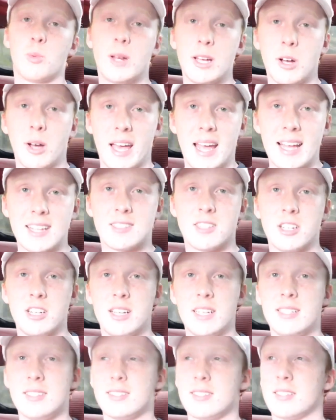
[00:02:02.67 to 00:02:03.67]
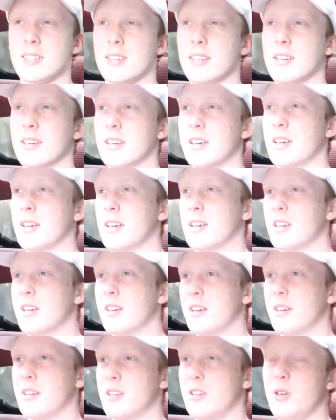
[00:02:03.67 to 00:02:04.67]
real answer is,
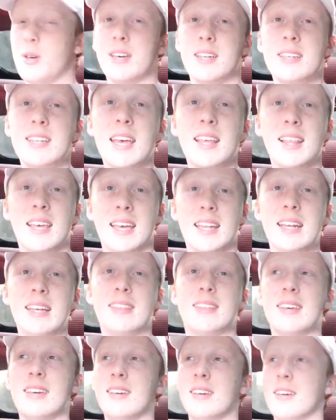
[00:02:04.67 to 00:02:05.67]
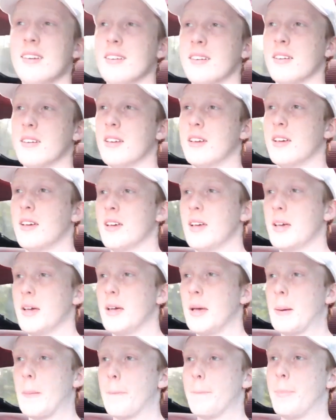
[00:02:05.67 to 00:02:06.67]
you can daily
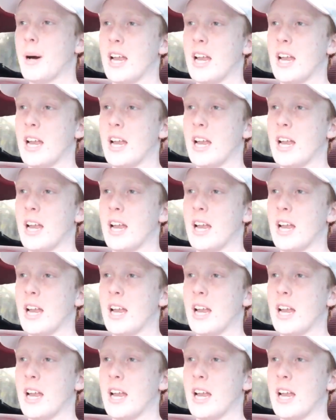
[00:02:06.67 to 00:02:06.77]
anything,